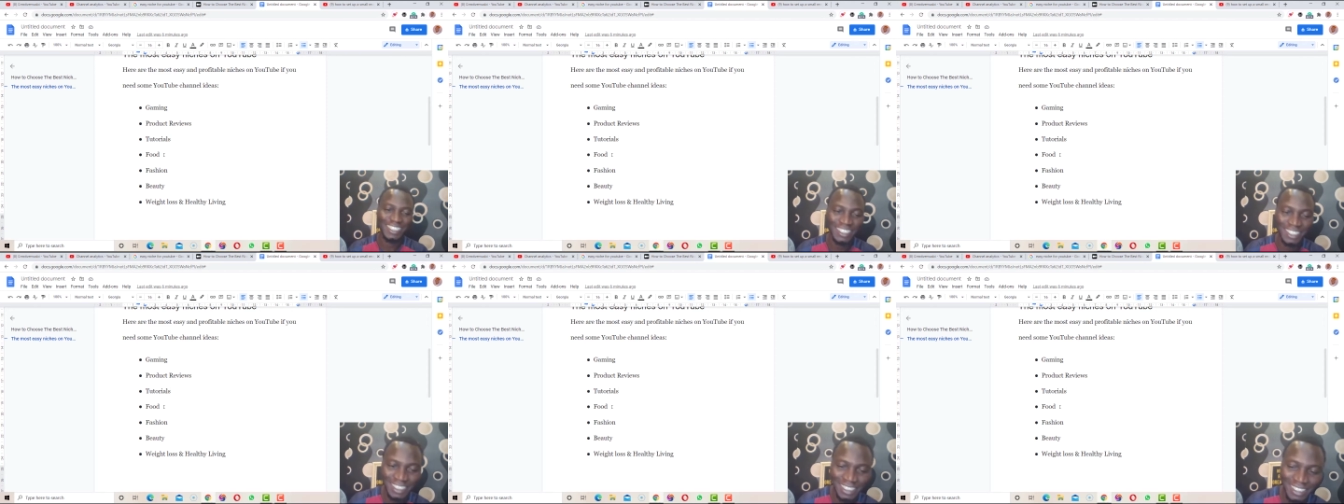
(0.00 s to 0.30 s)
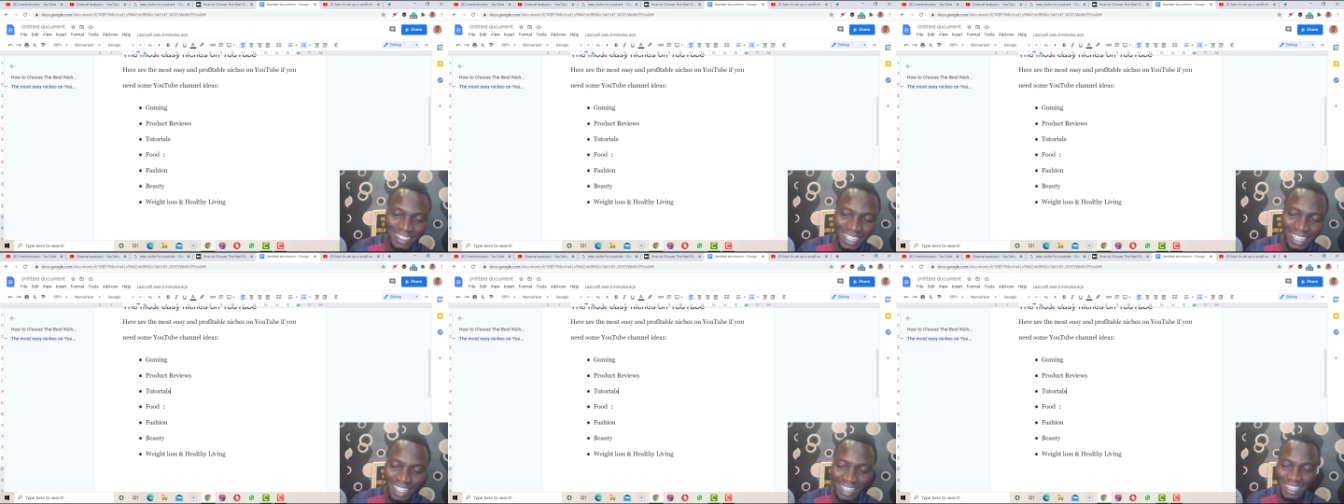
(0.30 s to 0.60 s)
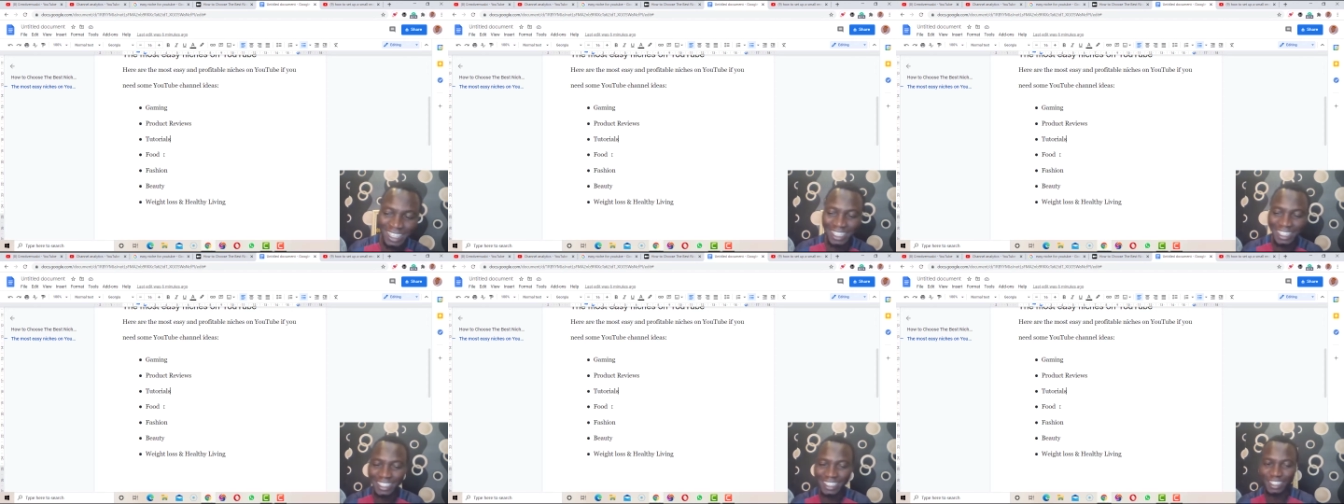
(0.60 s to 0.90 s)
is, I
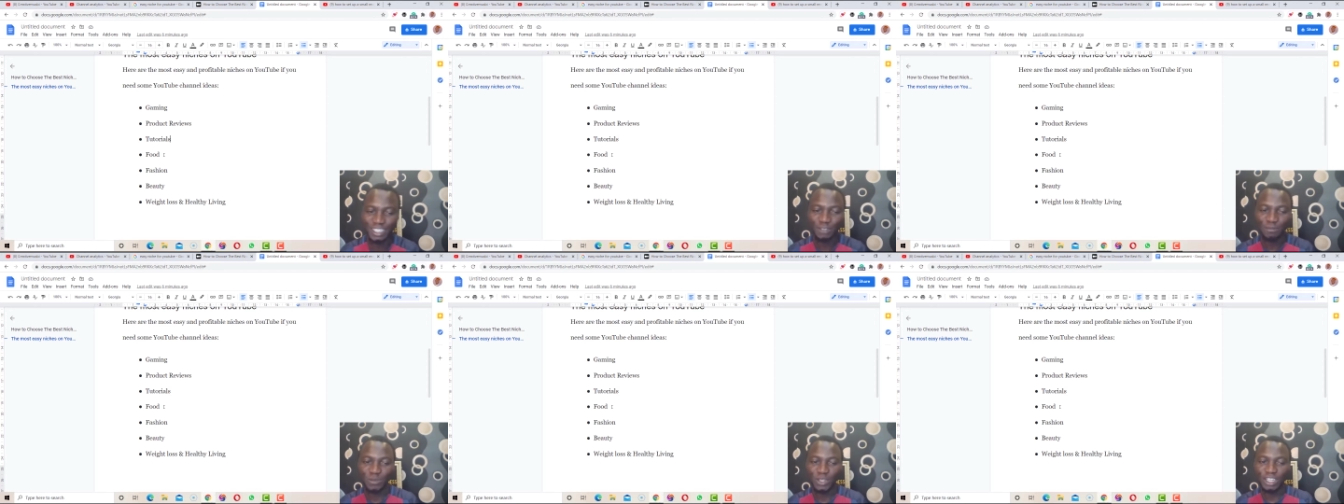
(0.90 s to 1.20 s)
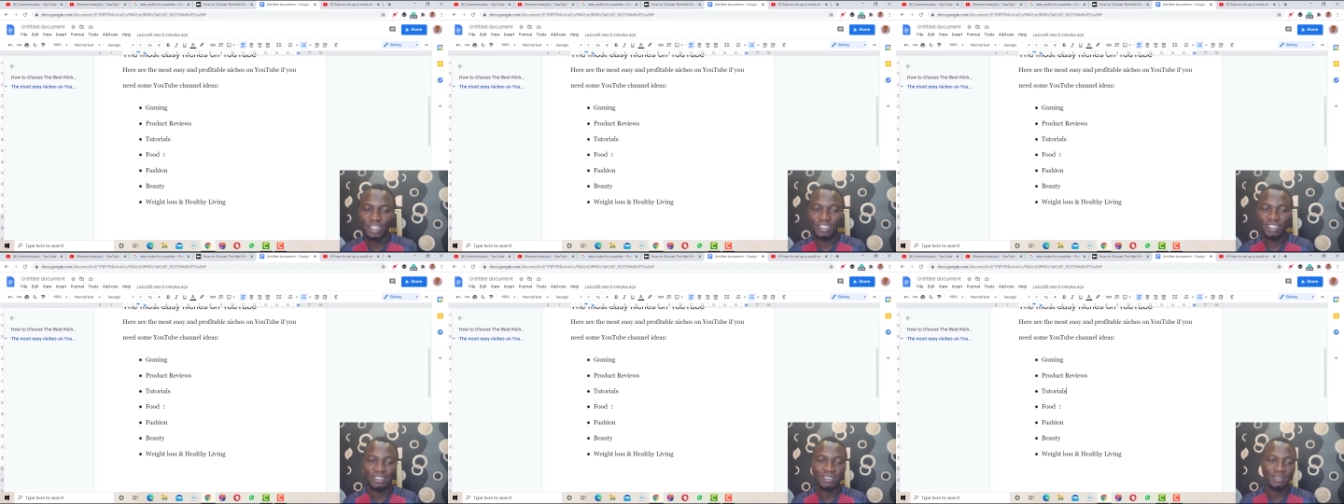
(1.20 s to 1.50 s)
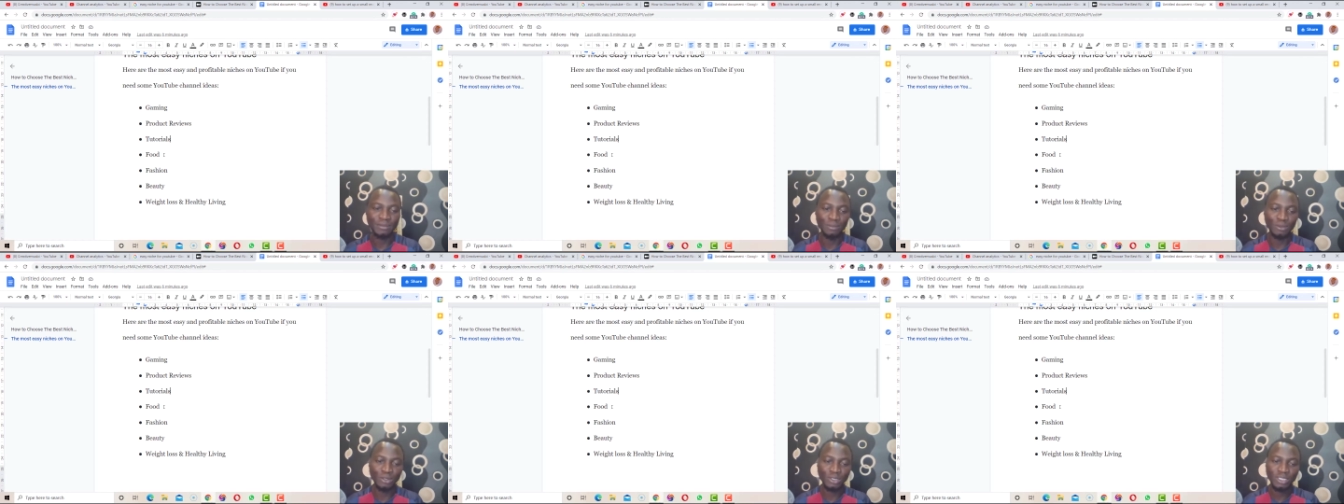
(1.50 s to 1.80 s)
think, is
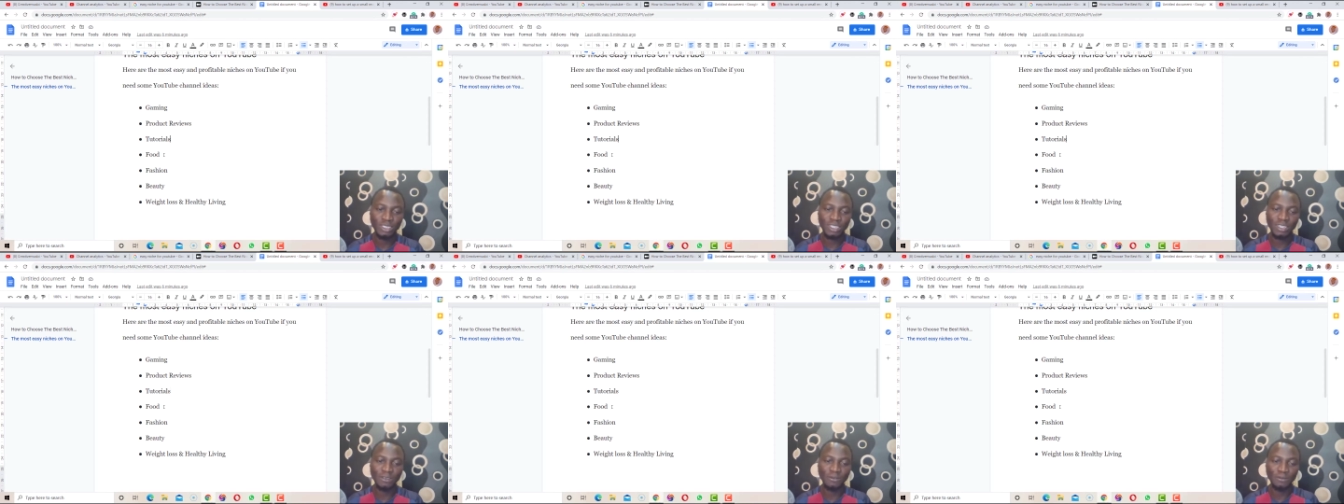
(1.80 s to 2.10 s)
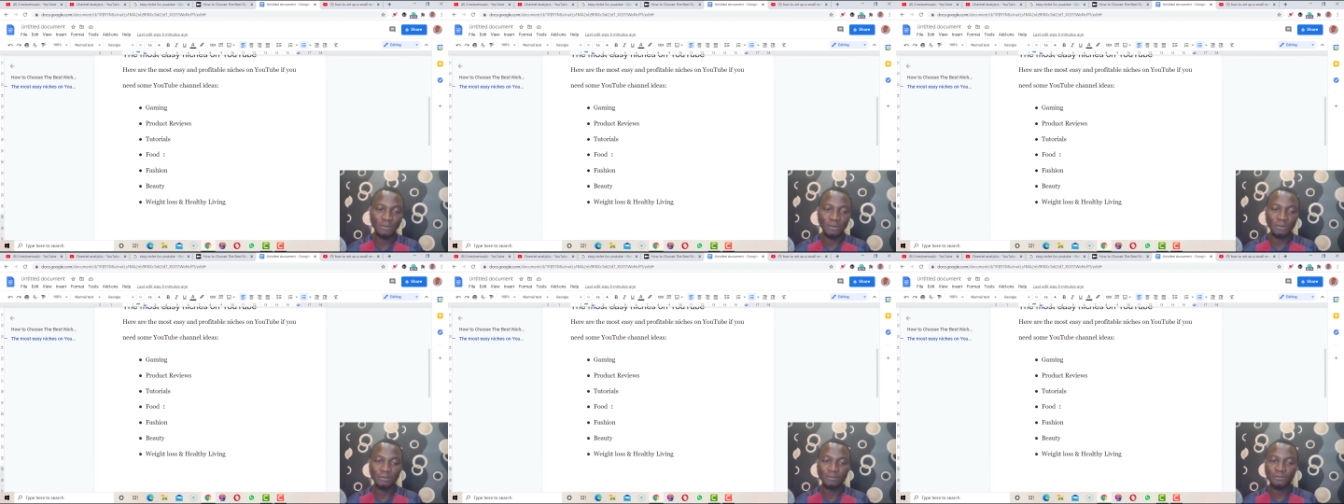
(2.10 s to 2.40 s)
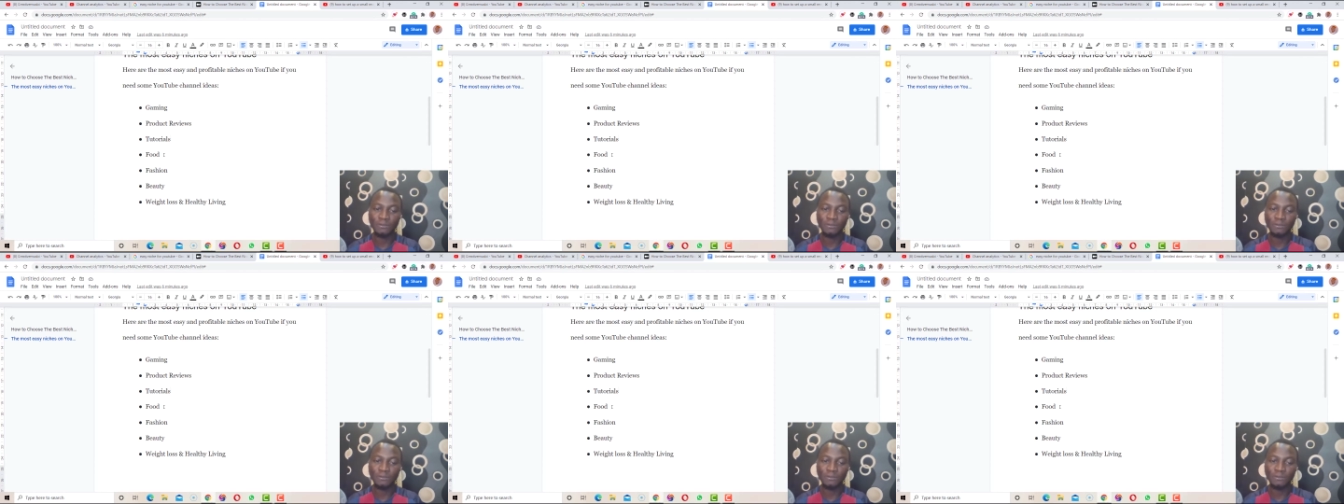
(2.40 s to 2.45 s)
mostly for